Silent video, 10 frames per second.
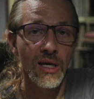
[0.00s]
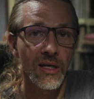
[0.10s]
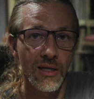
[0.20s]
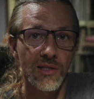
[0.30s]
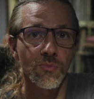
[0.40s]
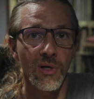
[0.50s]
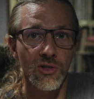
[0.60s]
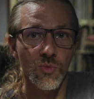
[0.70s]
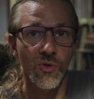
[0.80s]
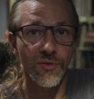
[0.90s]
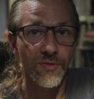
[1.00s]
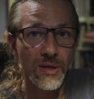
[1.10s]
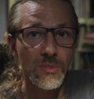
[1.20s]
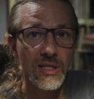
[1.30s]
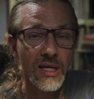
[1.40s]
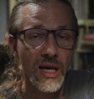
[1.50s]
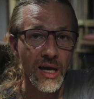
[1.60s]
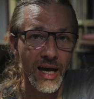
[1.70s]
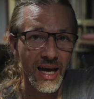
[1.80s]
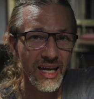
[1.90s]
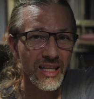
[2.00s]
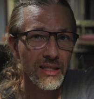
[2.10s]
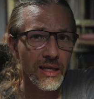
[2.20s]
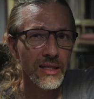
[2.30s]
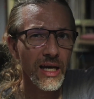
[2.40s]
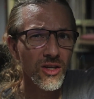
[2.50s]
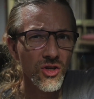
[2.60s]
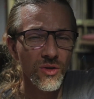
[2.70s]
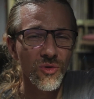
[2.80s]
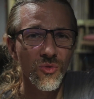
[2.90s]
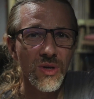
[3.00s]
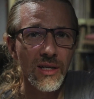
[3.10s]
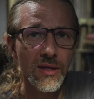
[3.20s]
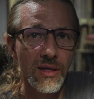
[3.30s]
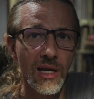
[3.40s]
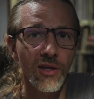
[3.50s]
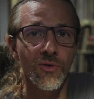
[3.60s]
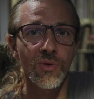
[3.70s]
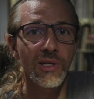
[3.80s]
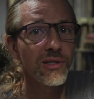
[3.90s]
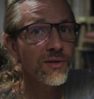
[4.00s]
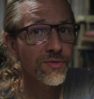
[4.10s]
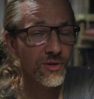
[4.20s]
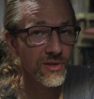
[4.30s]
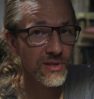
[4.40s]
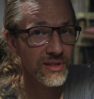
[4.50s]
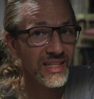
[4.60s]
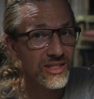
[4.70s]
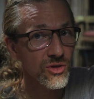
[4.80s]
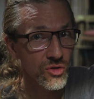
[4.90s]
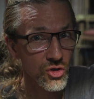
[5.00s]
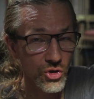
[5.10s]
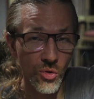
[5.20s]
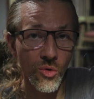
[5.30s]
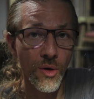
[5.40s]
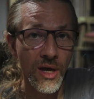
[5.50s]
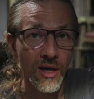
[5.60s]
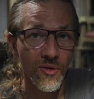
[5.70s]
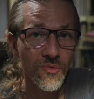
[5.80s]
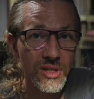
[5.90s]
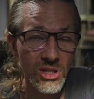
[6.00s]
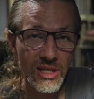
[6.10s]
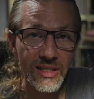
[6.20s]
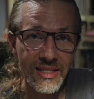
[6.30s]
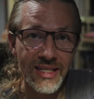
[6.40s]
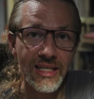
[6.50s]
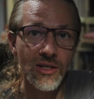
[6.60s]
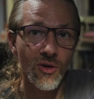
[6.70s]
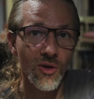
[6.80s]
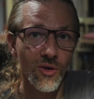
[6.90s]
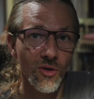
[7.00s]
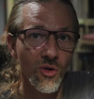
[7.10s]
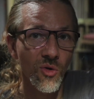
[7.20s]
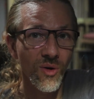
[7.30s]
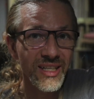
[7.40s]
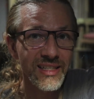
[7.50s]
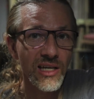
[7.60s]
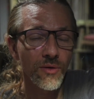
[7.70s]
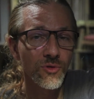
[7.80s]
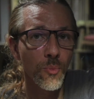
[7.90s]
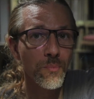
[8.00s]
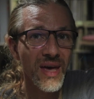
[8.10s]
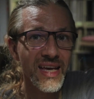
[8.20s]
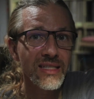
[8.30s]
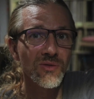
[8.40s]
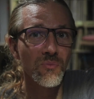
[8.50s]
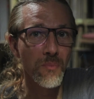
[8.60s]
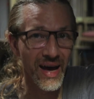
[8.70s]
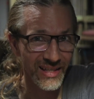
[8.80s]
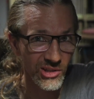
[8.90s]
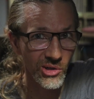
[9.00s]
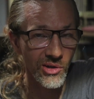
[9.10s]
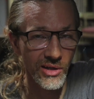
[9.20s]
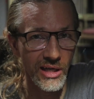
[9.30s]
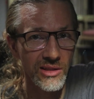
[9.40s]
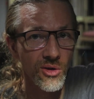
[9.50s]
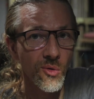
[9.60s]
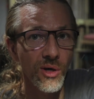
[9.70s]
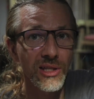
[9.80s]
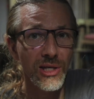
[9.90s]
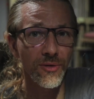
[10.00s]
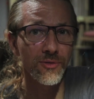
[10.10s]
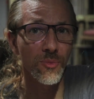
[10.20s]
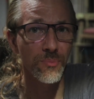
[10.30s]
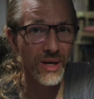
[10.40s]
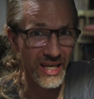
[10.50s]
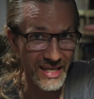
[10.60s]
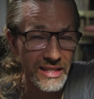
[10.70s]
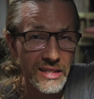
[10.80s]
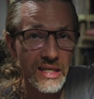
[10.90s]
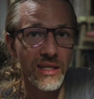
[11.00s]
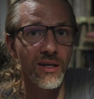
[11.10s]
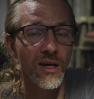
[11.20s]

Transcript: It's much more flimsy. And, and actually the real thing, the real difference doesn't show, which is the quality of the base metal and the quality of the plating,